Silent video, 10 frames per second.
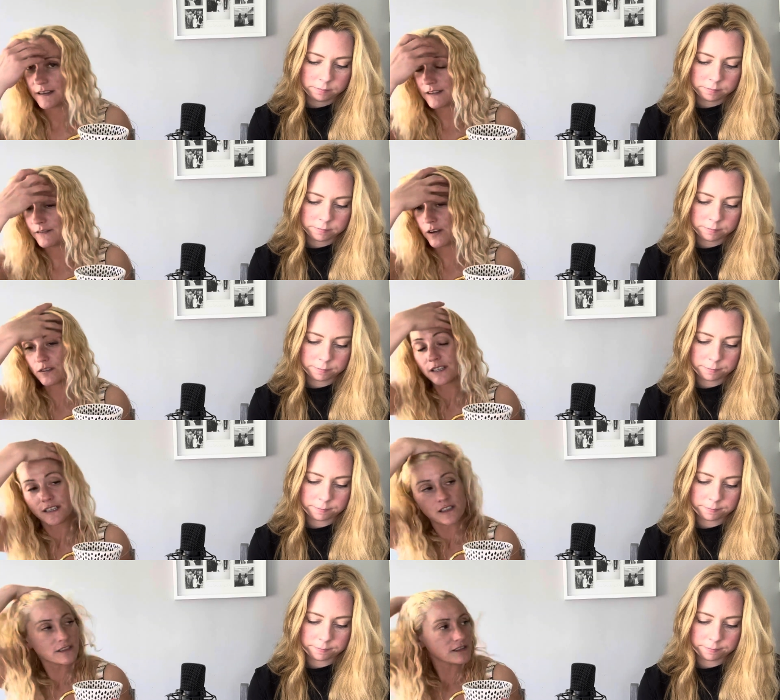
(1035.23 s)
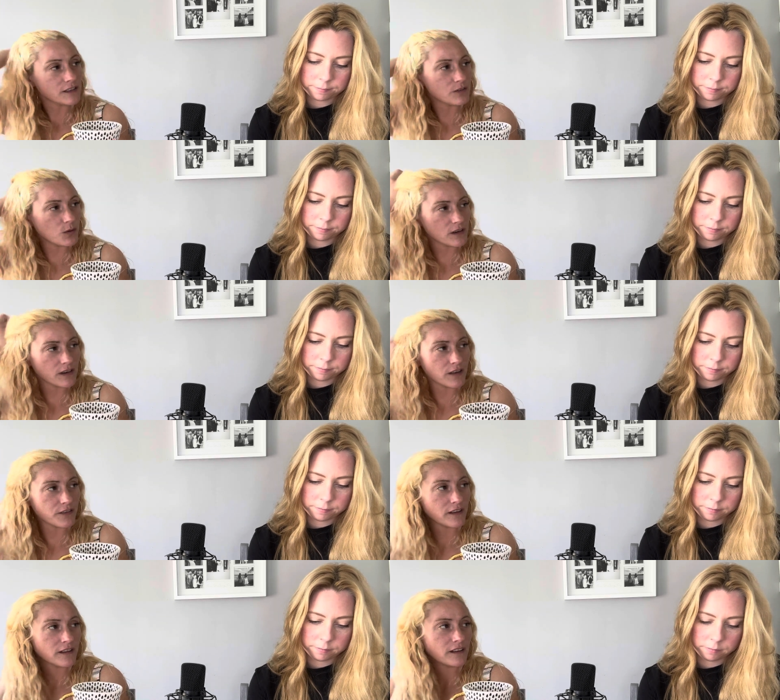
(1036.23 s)
Speaker 1: advantage of one
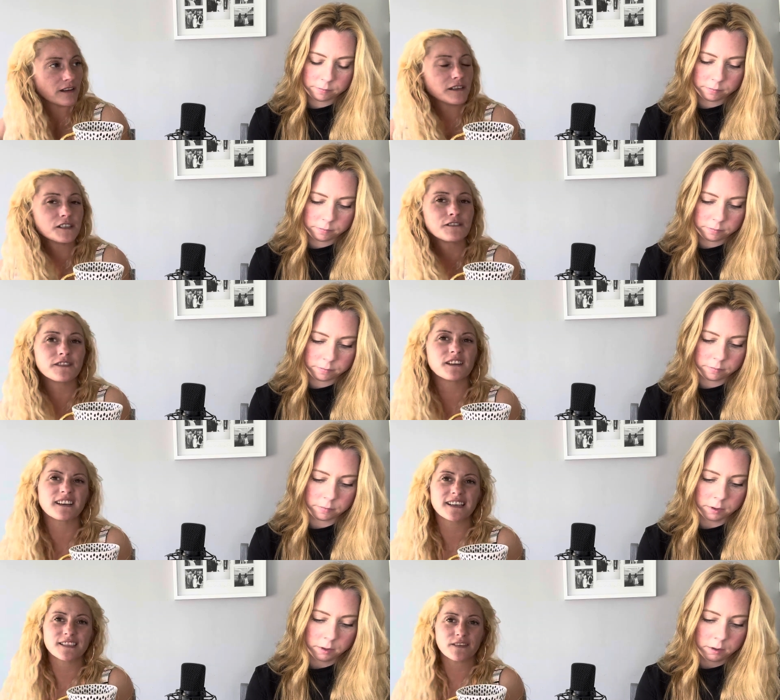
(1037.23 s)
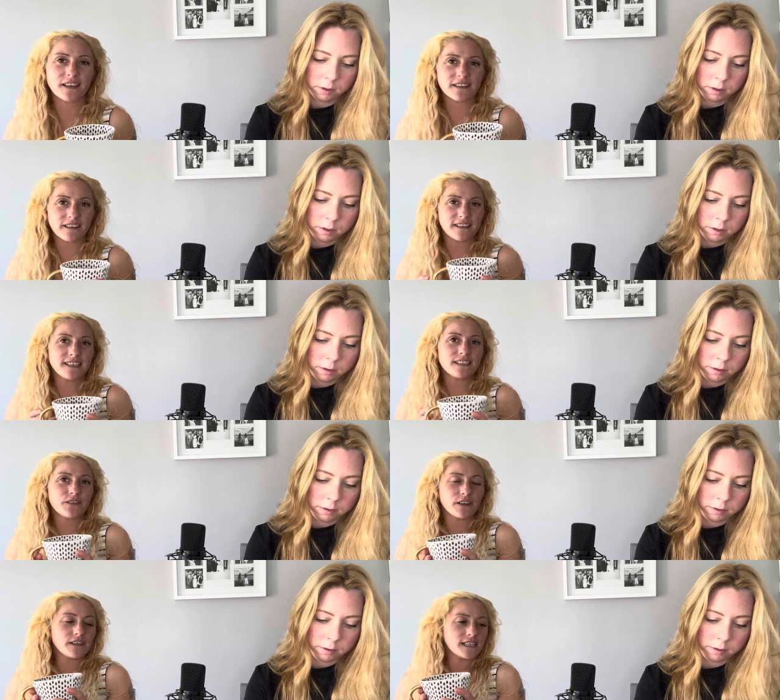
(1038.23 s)
another, and I just feel like he's very, like
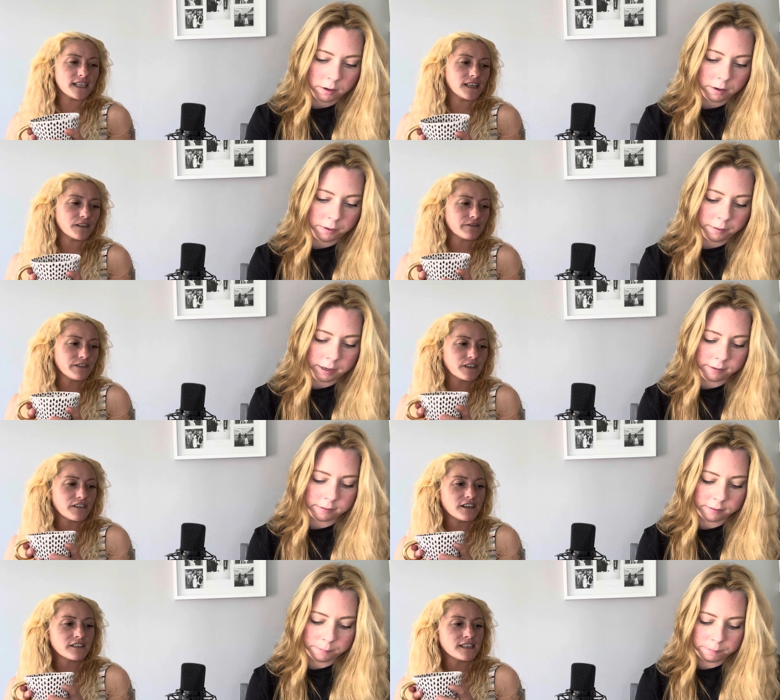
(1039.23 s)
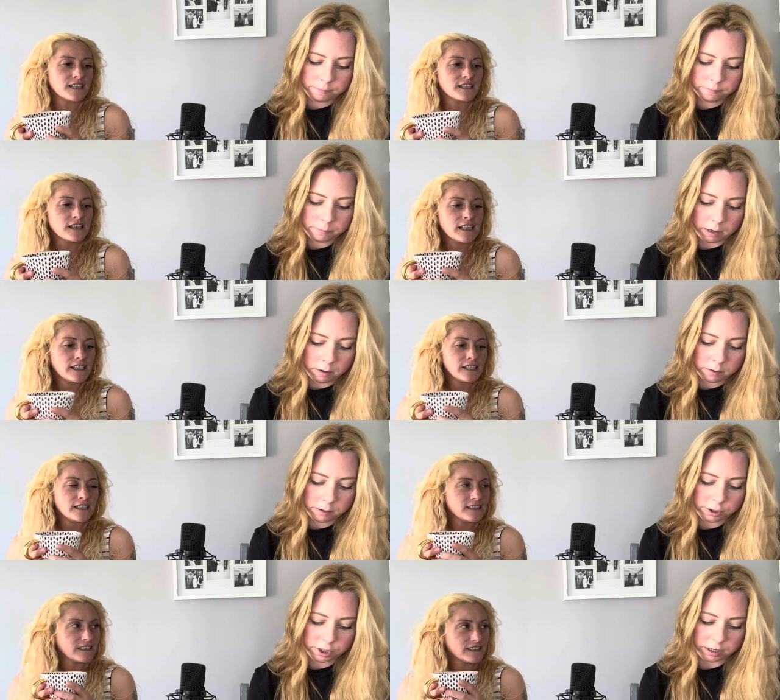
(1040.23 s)
he's very taken no, for granted.
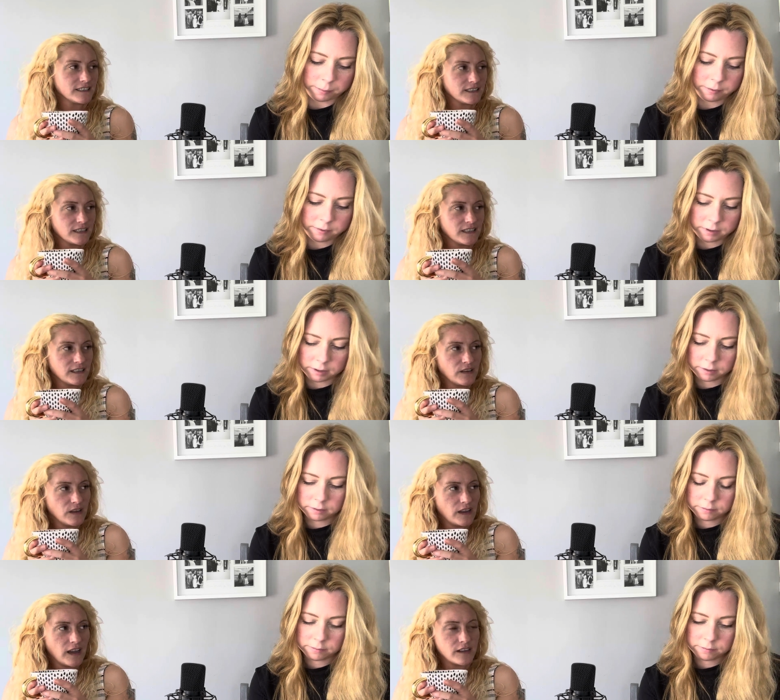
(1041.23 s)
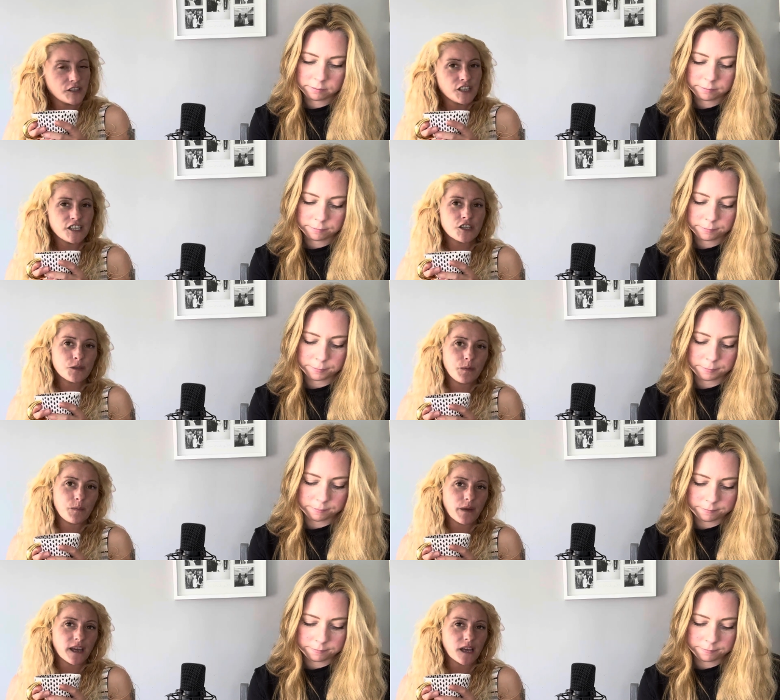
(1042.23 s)
Speaker 2: partnership, isn't it?
Speaker 1: And she should
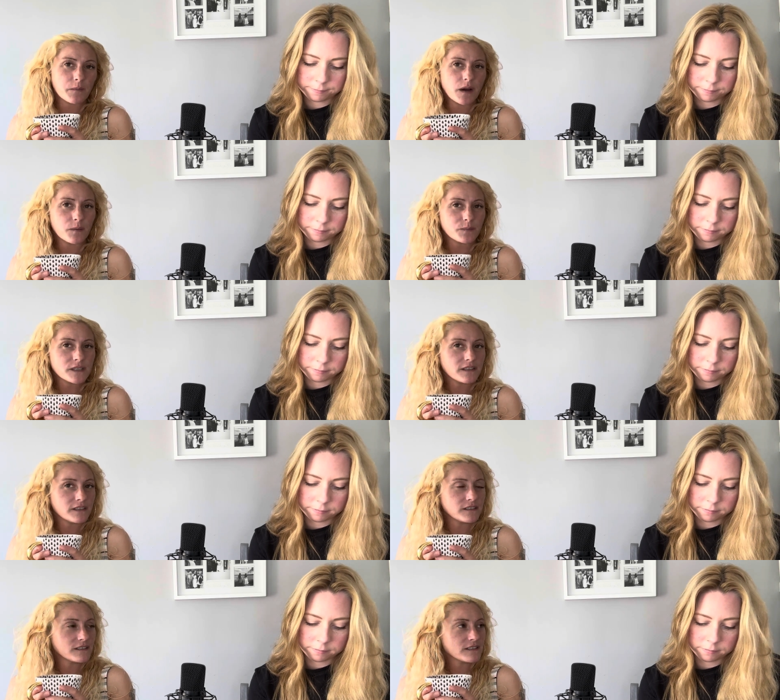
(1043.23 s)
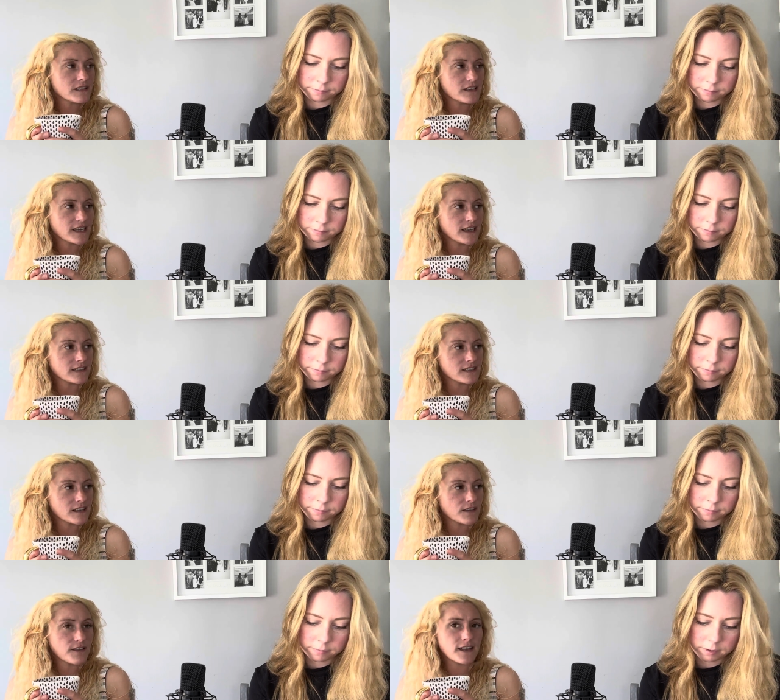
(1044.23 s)
be bigging him up to to the kids
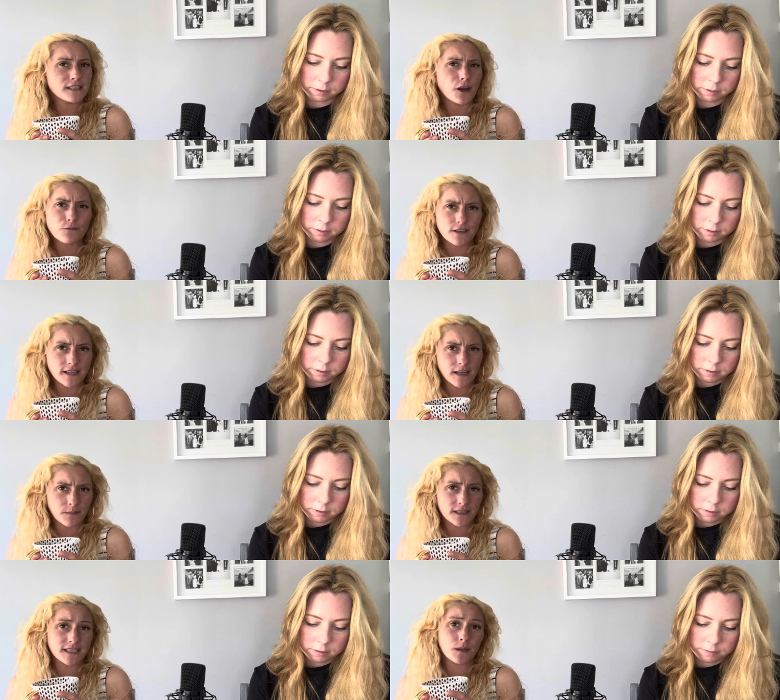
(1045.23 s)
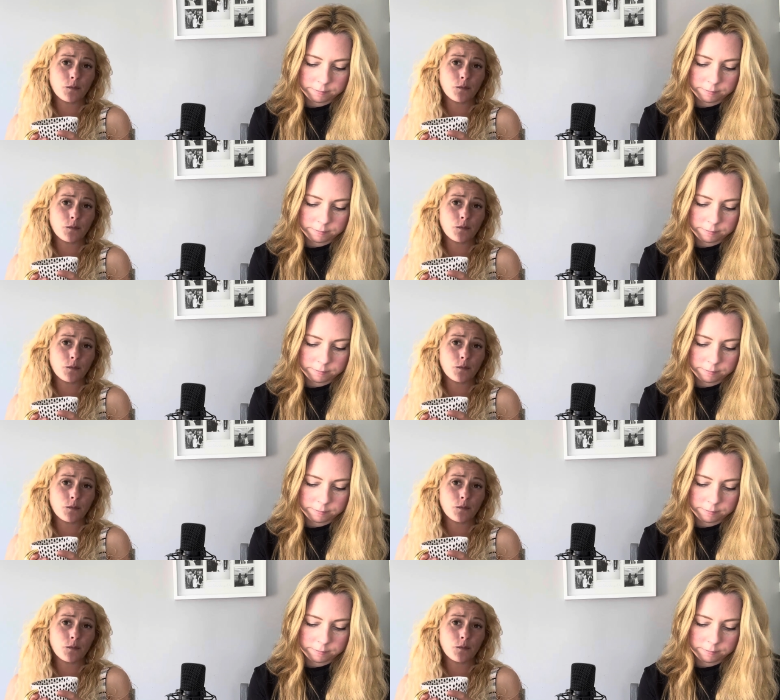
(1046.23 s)
so that they don't resent him and say,